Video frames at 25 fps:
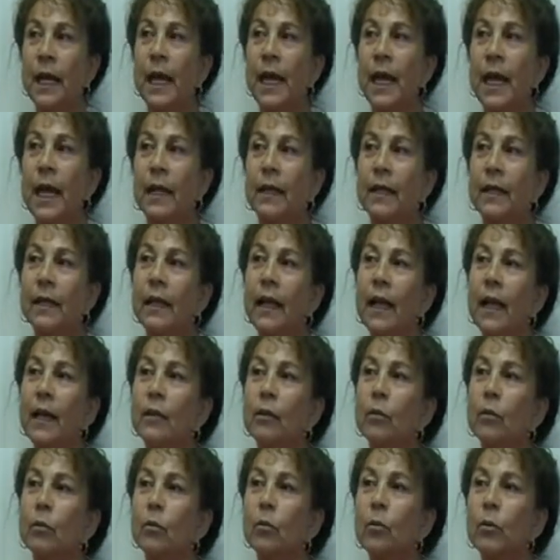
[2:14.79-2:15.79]
And it had a
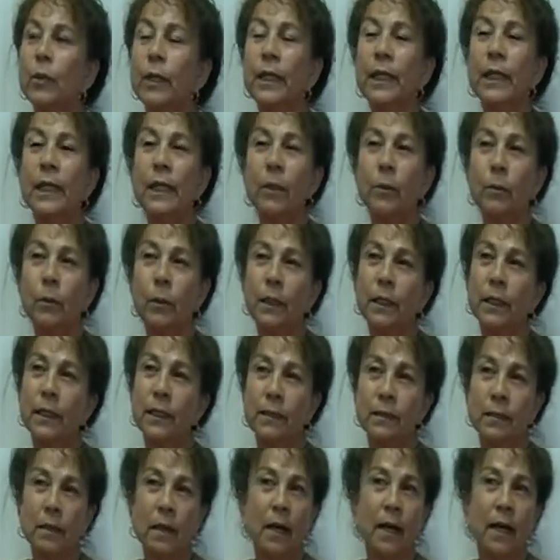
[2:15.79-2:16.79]
really, really
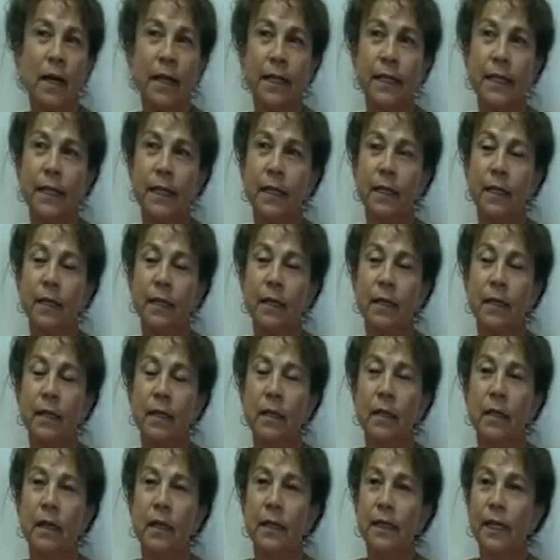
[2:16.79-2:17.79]
tiny
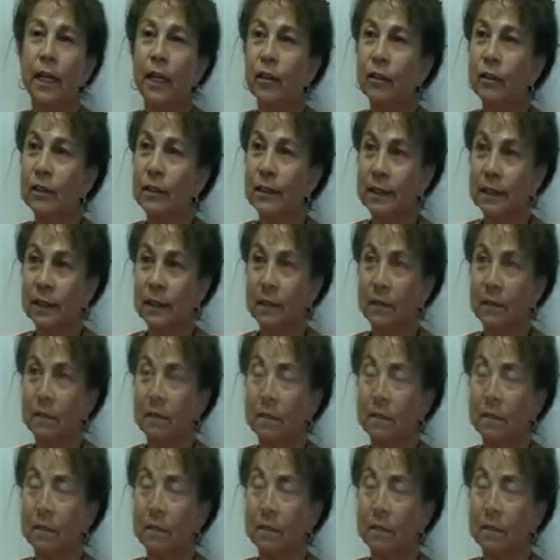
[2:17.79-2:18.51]
carousel.